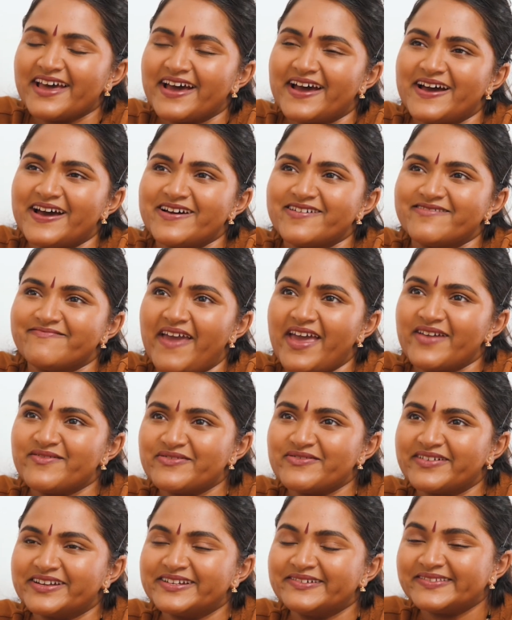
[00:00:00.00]

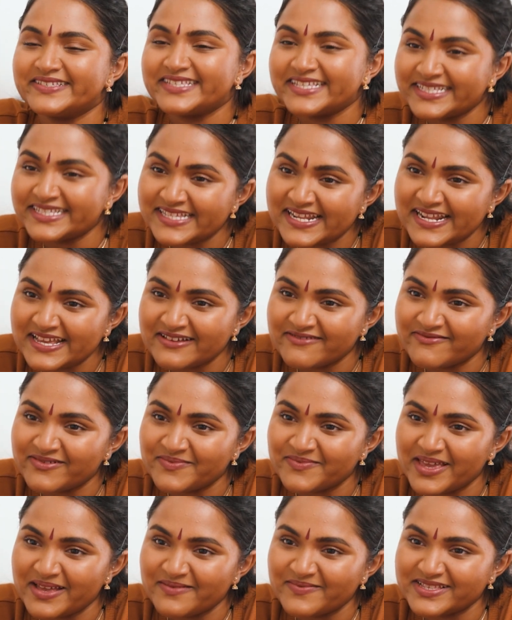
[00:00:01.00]
Everyone who's listening will
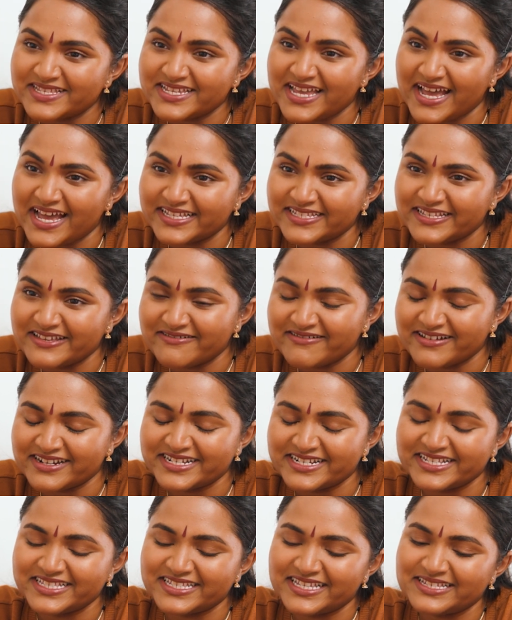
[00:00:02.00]
be able to ask you
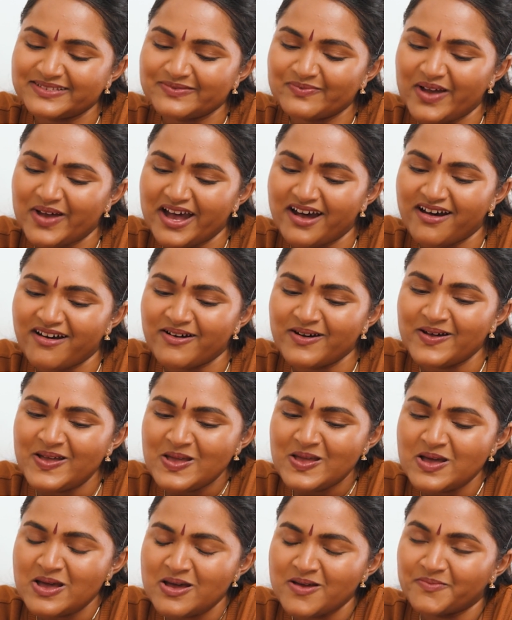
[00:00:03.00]
questions as well.
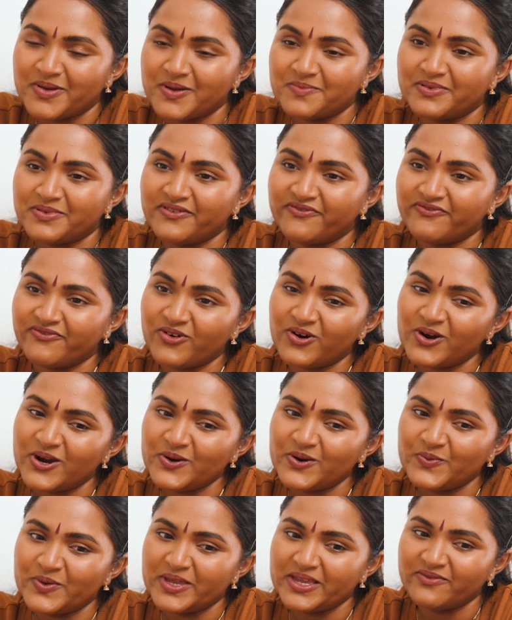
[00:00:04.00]
But
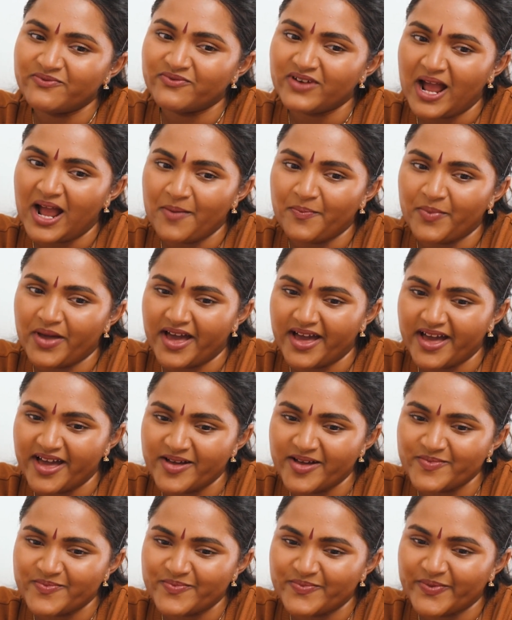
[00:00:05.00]
before we wrap
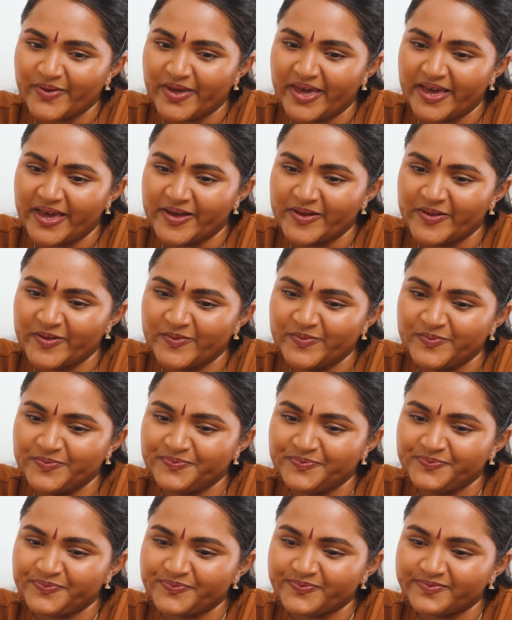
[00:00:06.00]
up, I